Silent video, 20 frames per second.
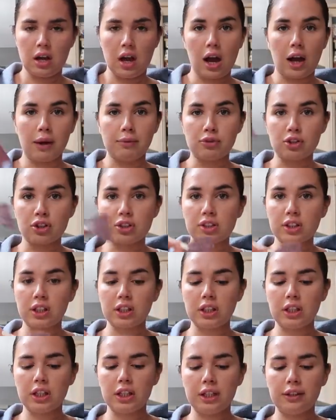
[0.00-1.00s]
I'm just
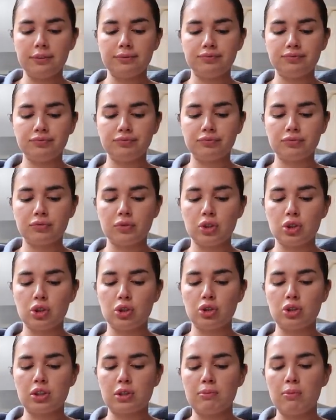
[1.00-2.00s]
gonna
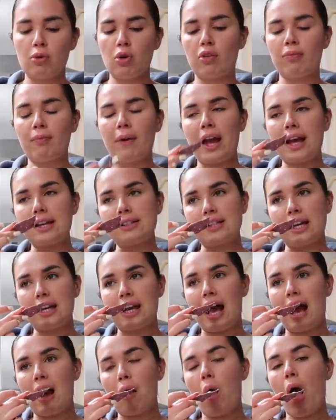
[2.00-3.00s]
do some more of my essay
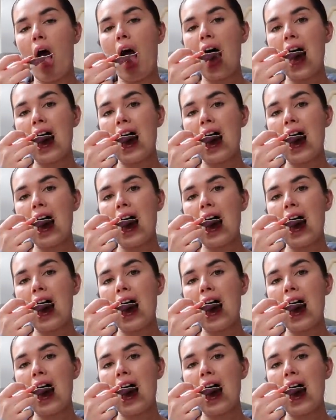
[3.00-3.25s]
now.